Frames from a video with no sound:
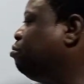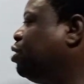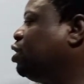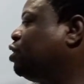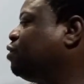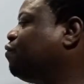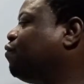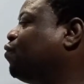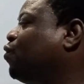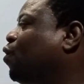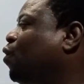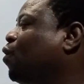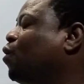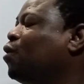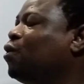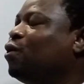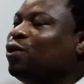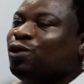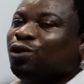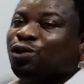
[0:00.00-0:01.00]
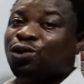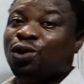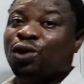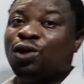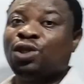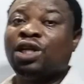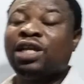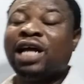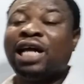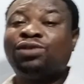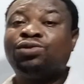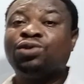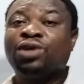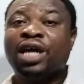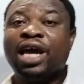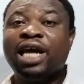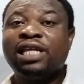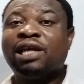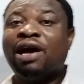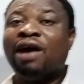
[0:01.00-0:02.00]
base 4. So in order to
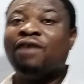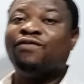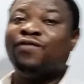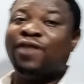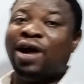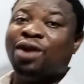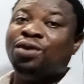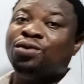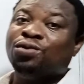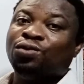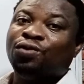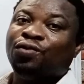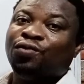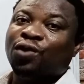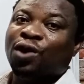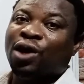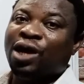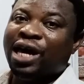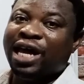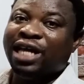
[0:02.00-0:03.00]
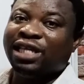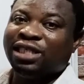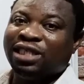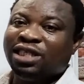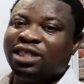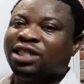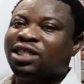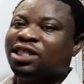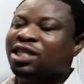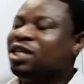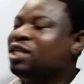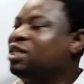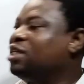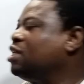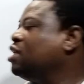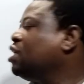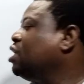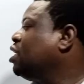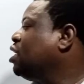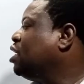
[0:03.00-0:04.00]
get our value for n easily,
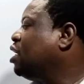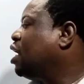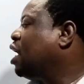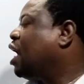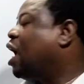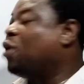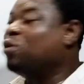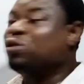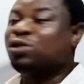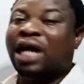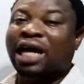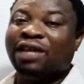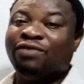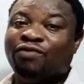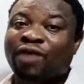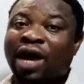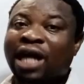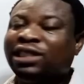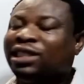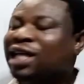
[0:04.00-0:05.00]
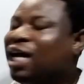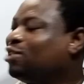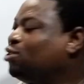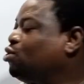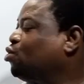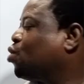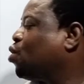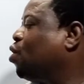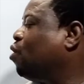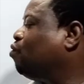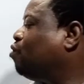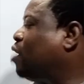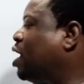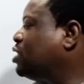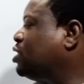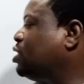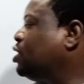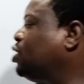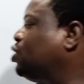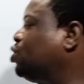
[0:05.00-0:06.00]
I would advise that you
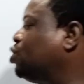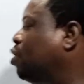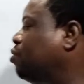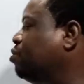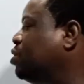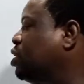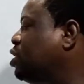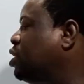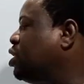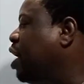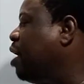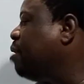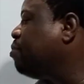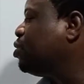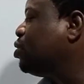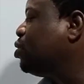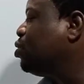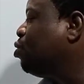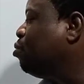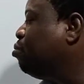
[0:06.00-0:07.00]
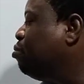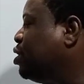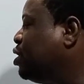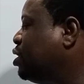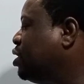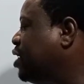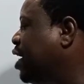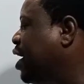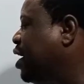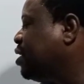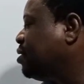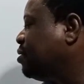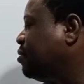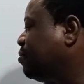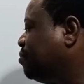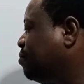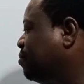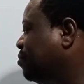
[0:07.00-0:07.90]
convert each of these terms to base 10.